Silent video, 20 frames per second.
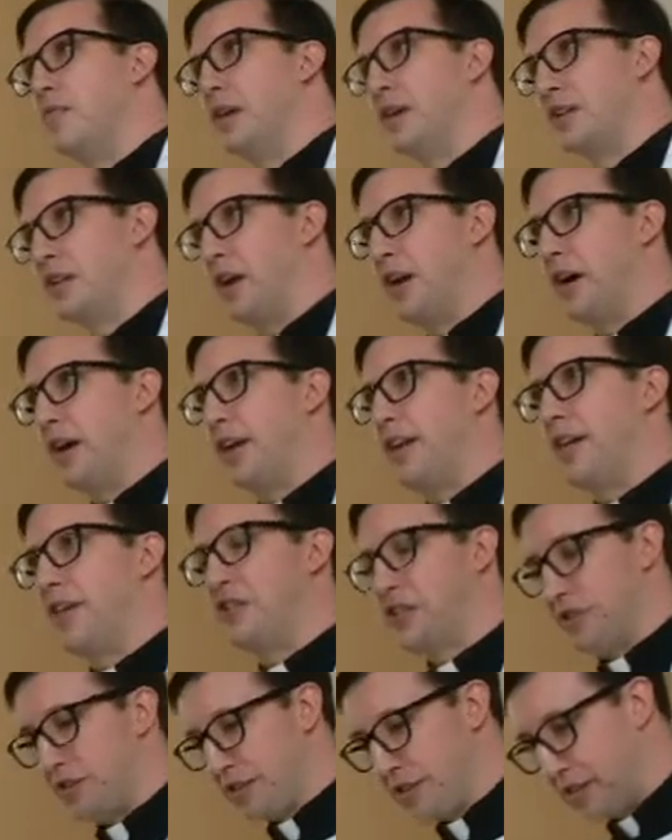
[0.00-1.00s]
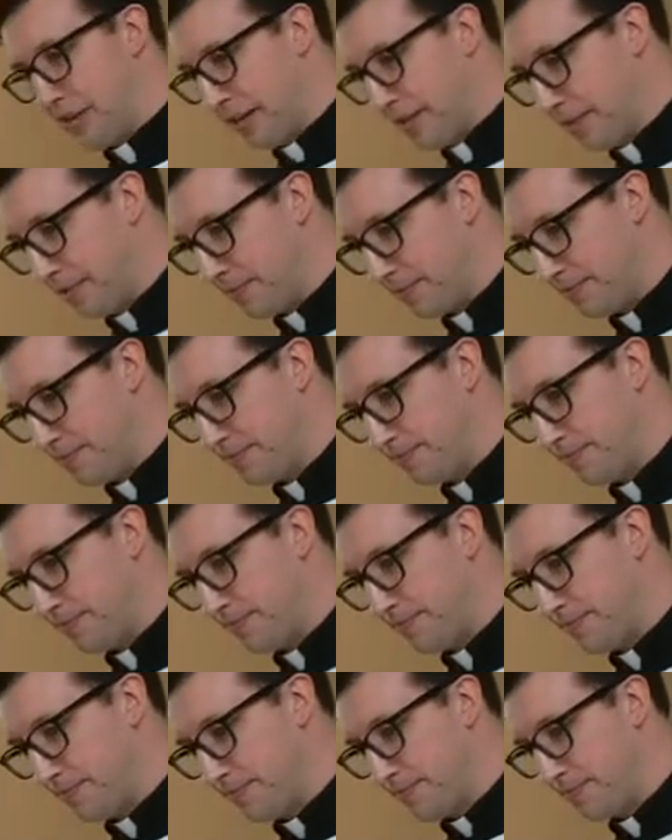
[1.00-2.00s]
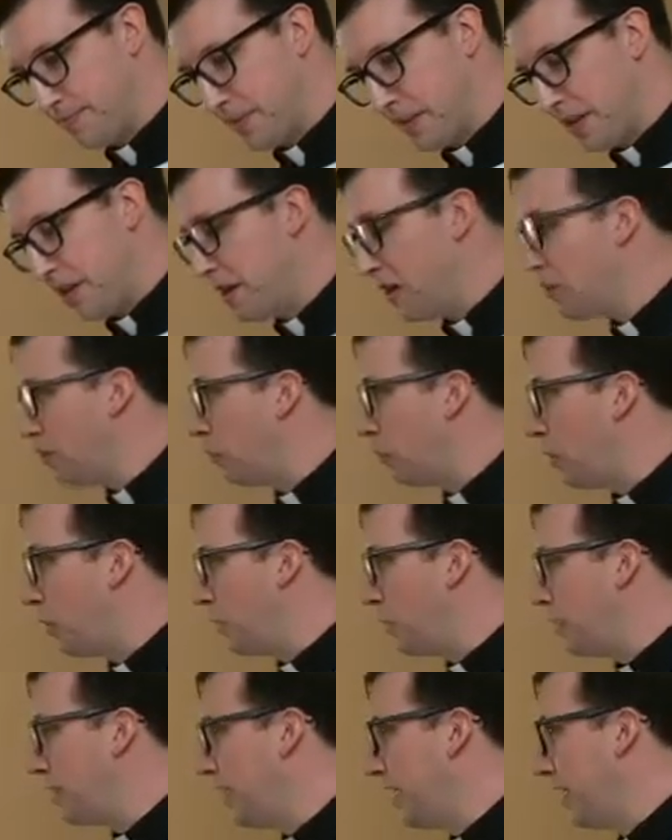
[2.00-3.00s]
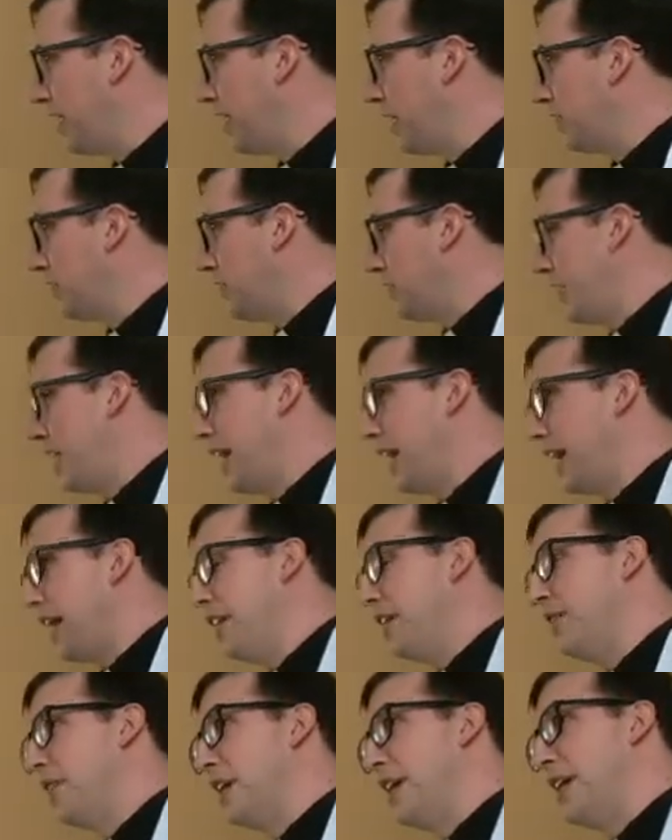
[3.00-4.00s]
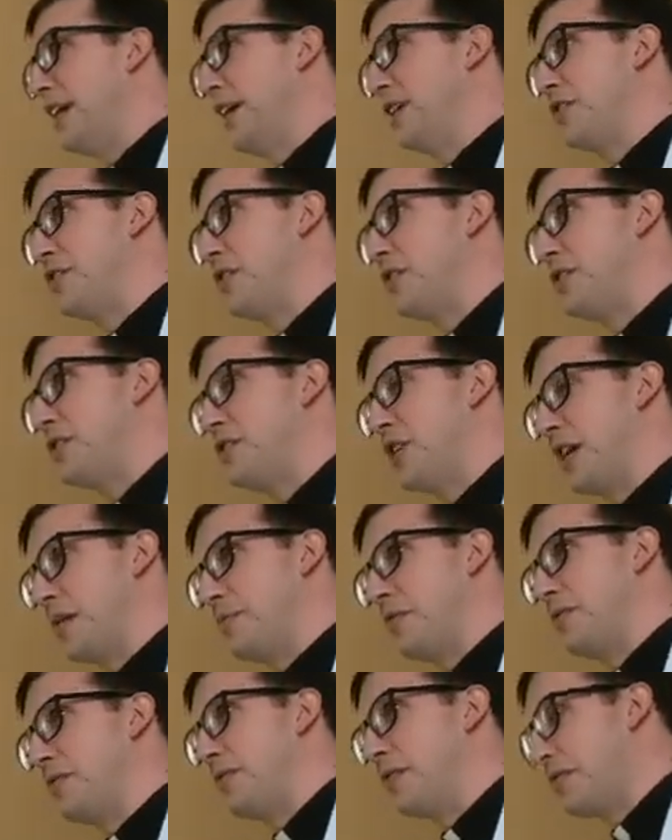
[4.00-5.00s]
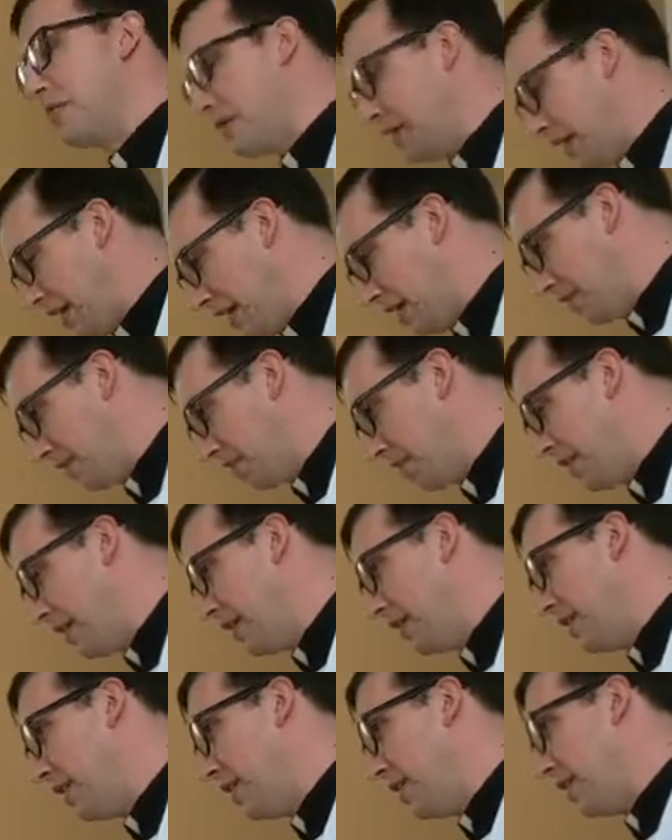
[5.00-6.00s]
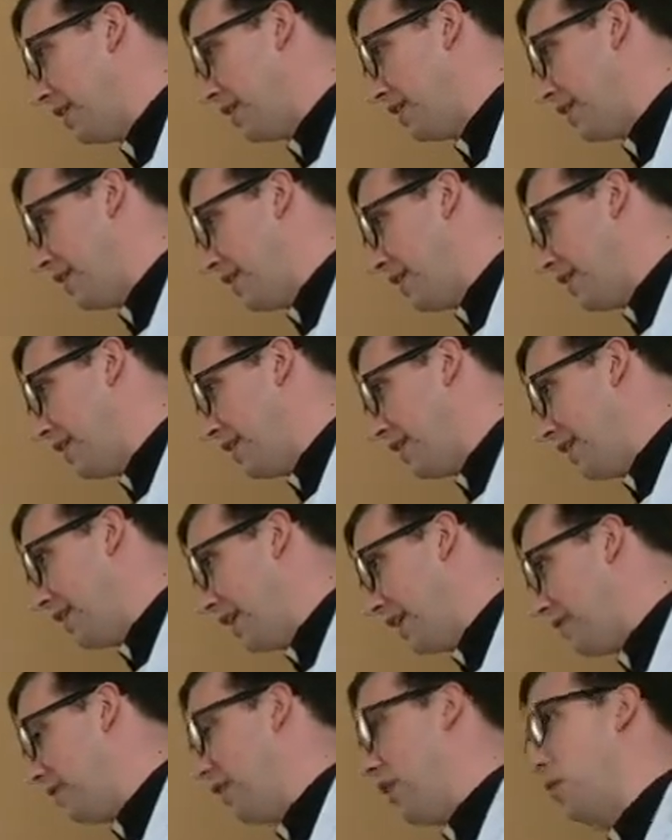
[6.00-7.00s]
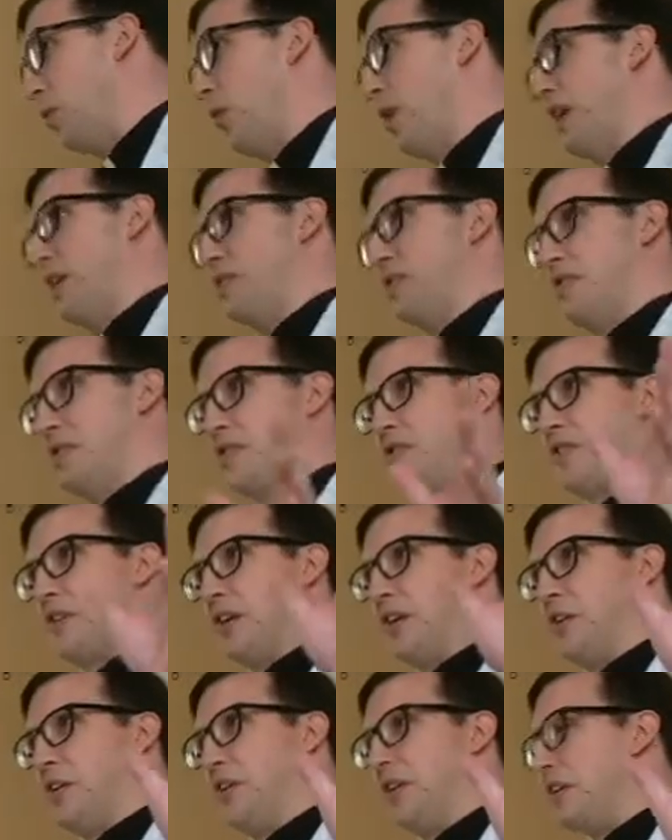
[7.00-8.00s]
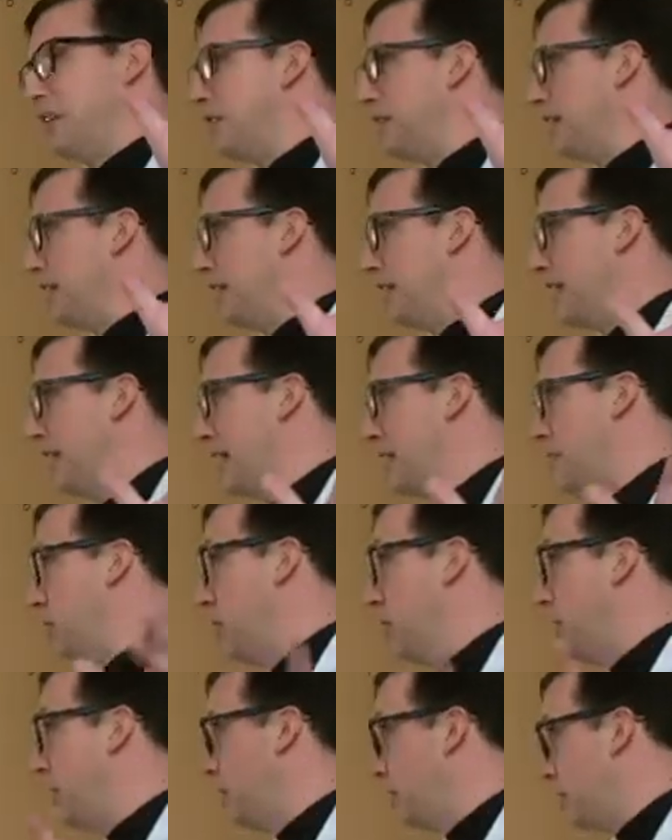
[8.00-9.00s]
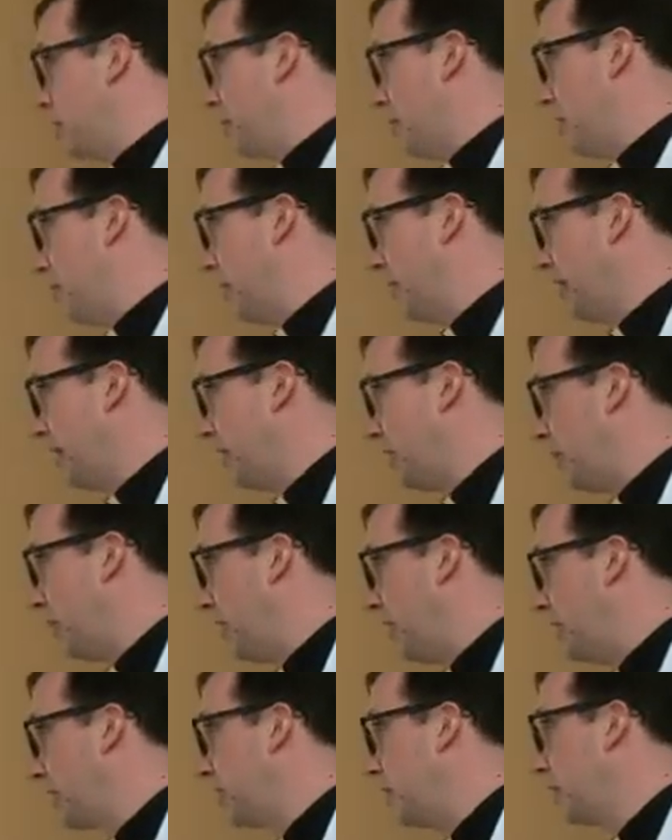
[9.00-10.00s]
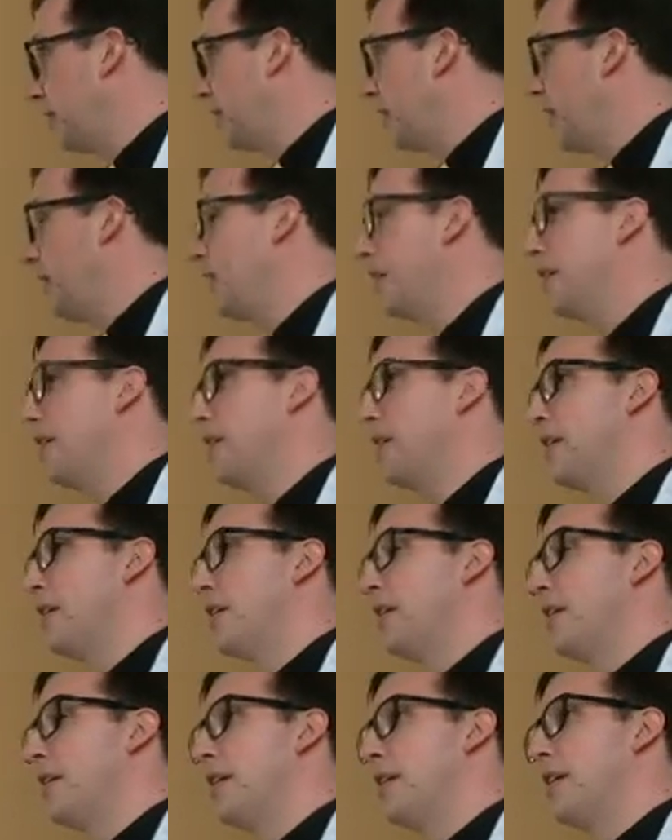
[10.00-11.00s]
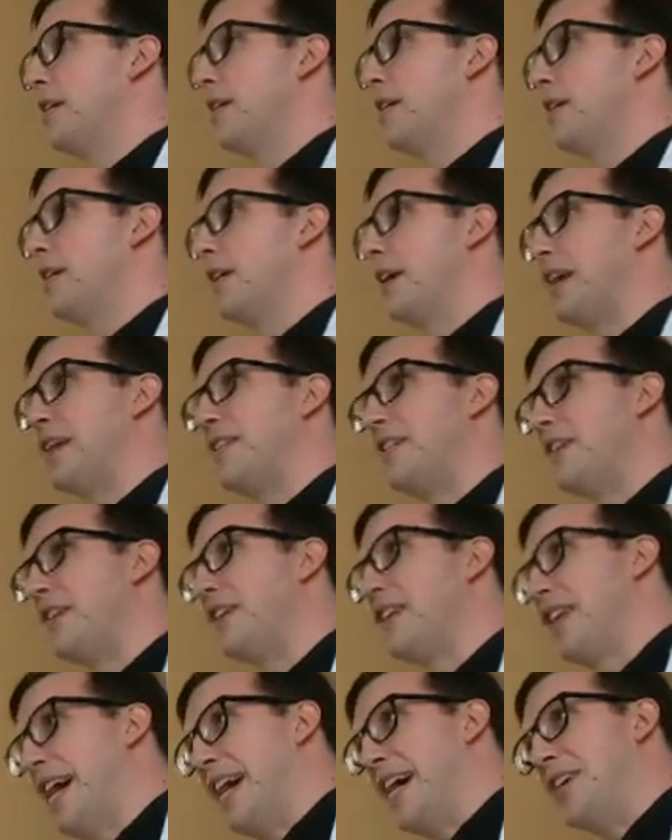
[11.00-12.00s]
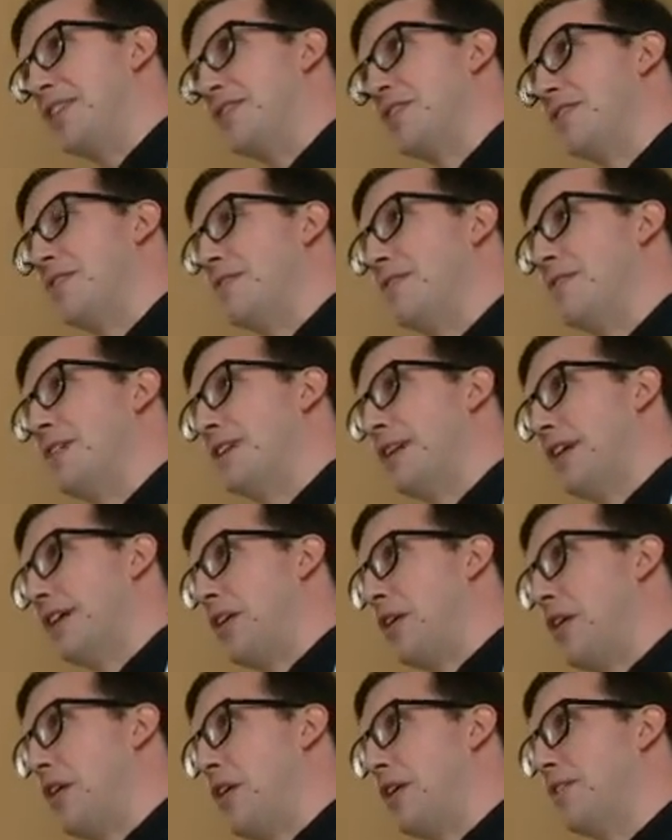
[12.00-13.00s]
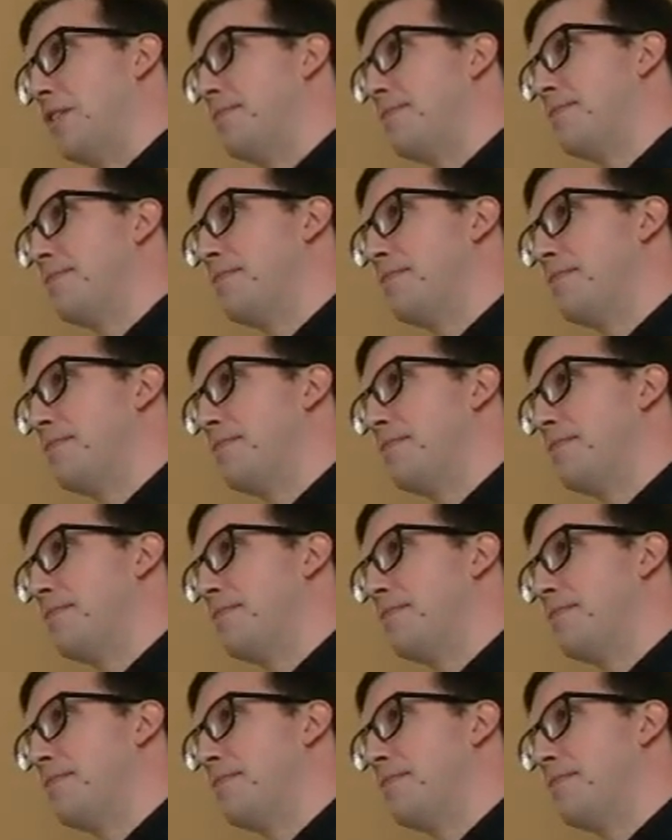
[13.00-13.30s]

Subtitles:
what God had just done. But what we find out today in Exodus chapter 15 is that if there was stillness in that moment, which I bet there was, it didn't last very long.